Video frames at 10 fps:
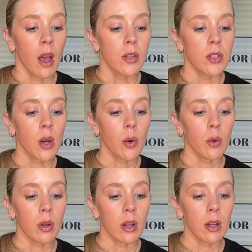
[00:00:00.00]

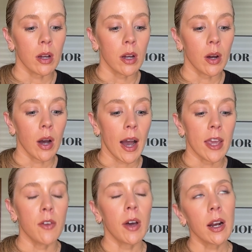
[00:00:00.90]
So
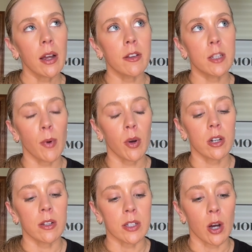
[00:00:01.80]
you kind of have spoken
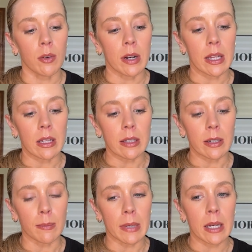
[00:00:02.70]
of this already a
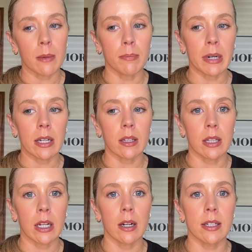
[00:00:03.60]
little bit, but
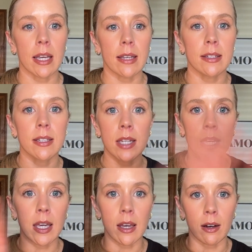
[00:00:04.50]
there is a
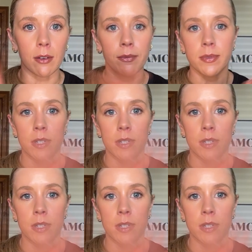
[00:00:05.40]
sea of